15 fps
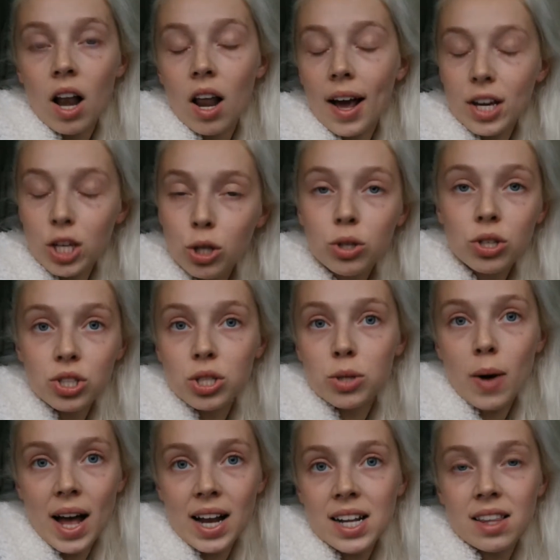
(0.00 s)
Like, you can
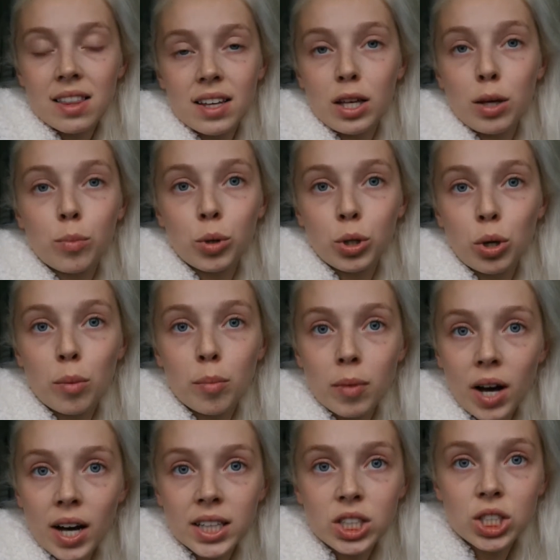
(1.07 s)
do anything you put your
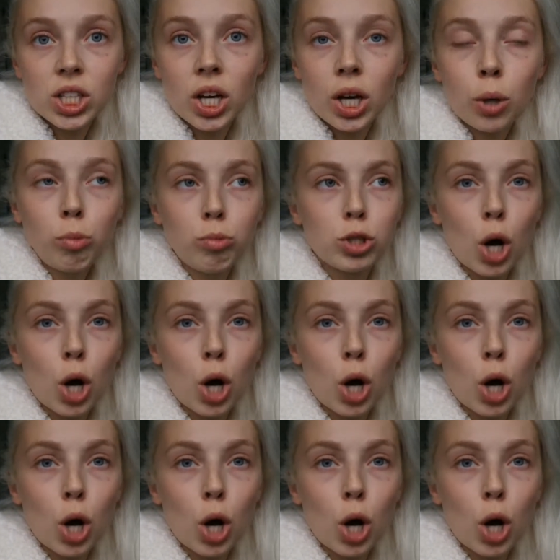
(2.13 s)
mind to.